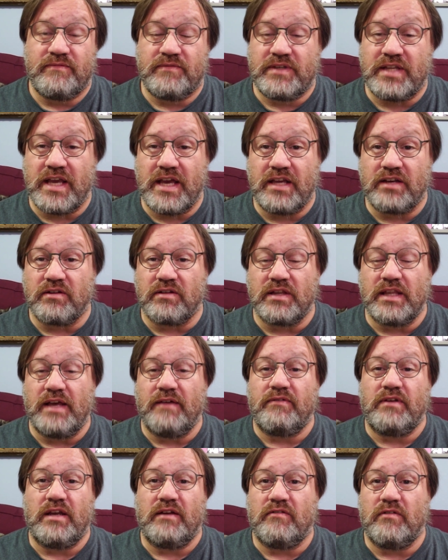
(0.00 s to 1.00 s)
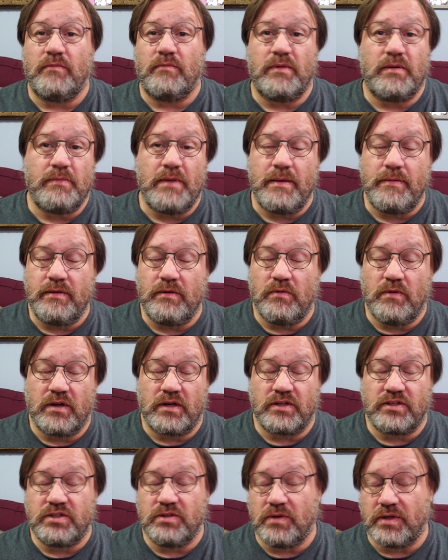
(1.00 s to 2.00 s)
10 or 11 of them, and maybe 1
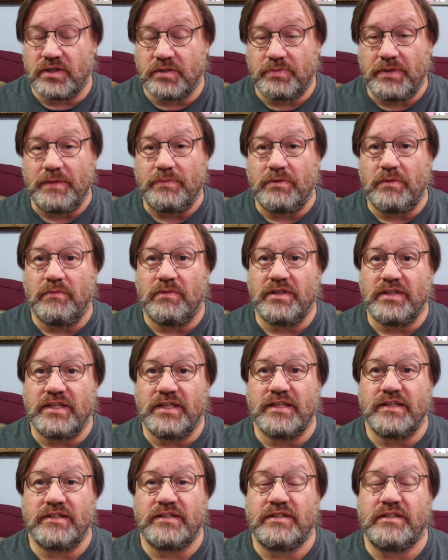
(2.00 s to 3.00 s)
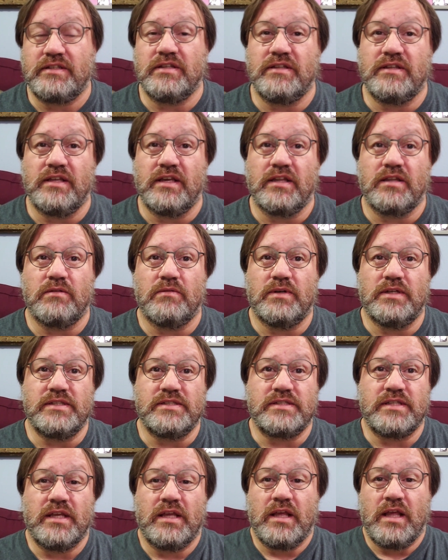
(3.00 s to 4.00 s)
or 2 other people would get to the other
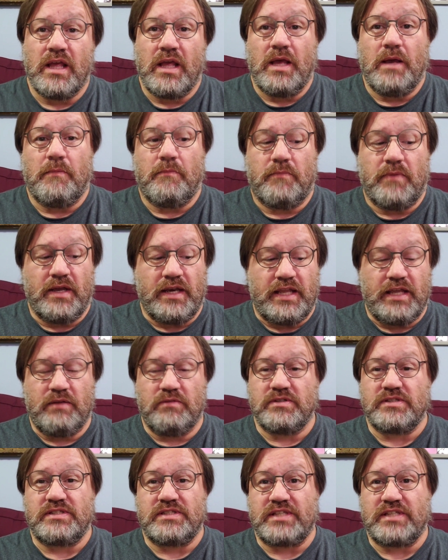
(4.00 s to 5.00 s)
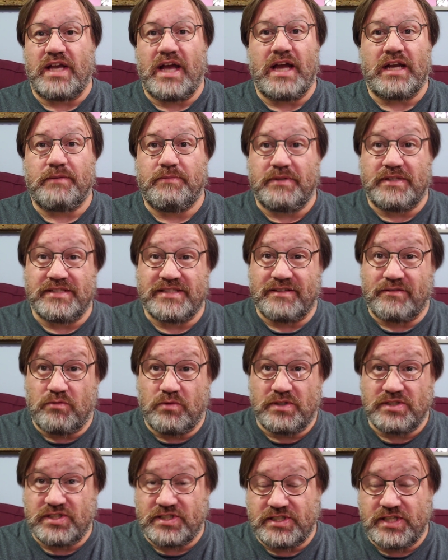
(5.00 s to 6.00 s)
ones. But he was shocked because
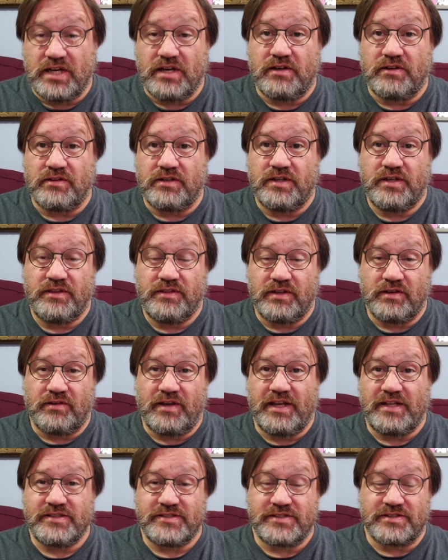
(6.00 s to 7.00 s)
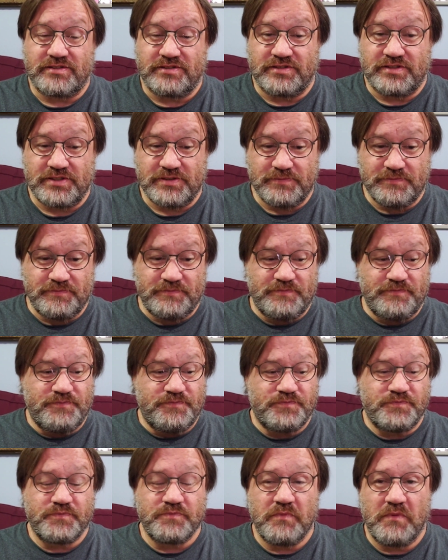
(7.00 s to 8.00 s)
everyone shared their answers.
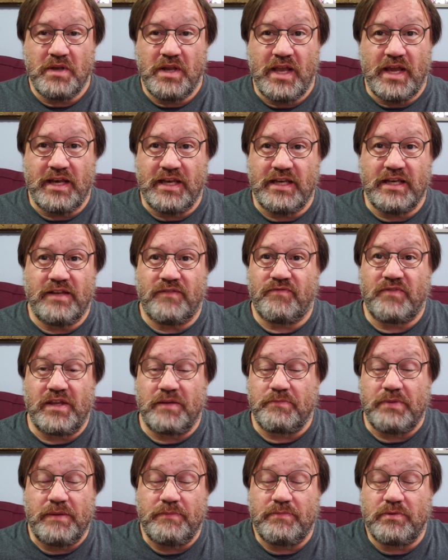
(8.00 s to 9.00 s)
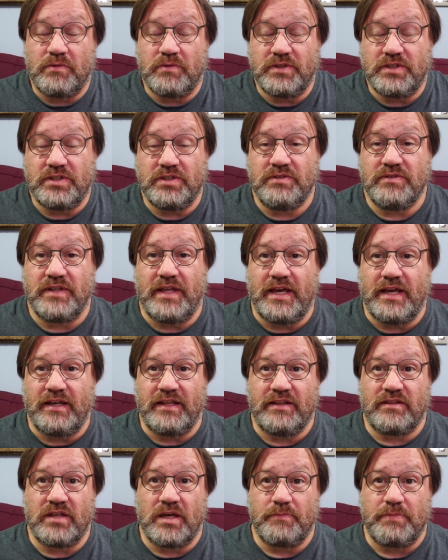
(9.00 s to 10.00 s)
And he didn't think people would do that.
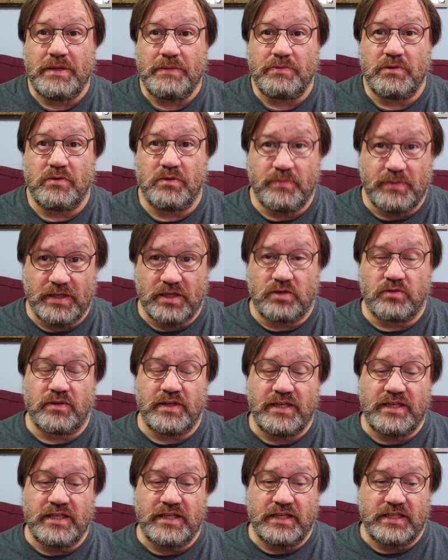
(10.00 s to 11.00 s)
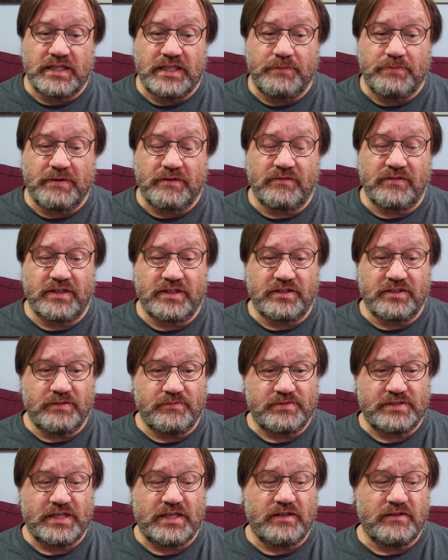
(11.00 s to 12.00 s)
He thought people would be greedy and keep everything to
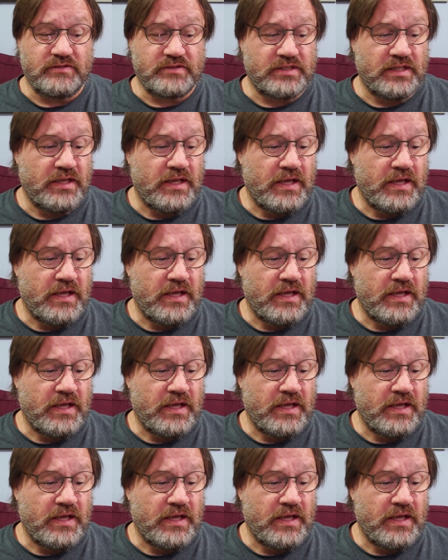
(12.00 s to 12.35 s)
themselves.